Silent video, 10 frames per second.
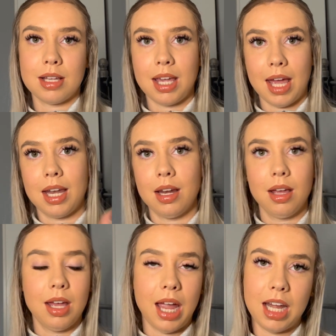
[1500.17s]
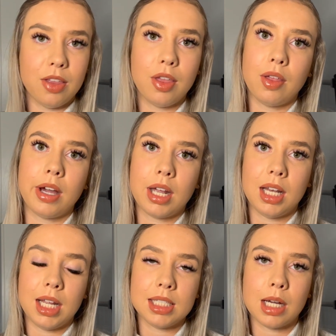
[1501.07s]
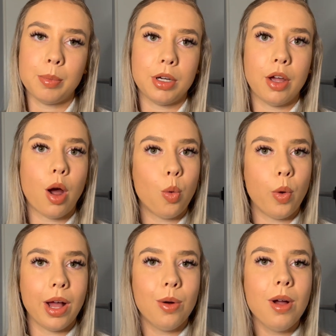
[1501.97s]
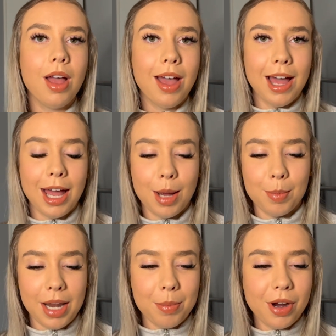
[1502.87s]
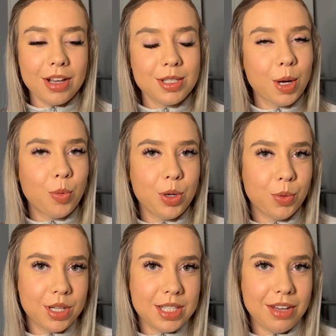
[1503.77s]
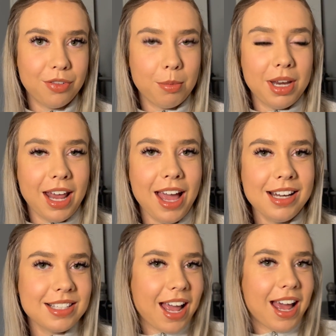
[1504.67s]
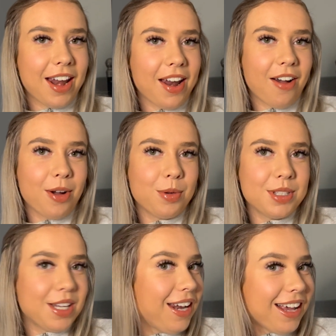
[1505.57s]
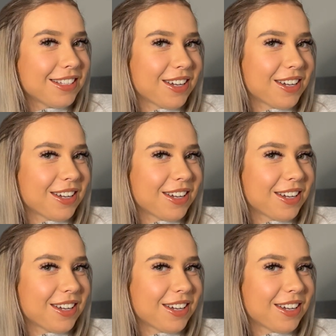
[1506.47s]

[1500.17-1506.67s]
again, anything that I can link down below, I will. Let me guys know what you want to see from me next, and I will see you next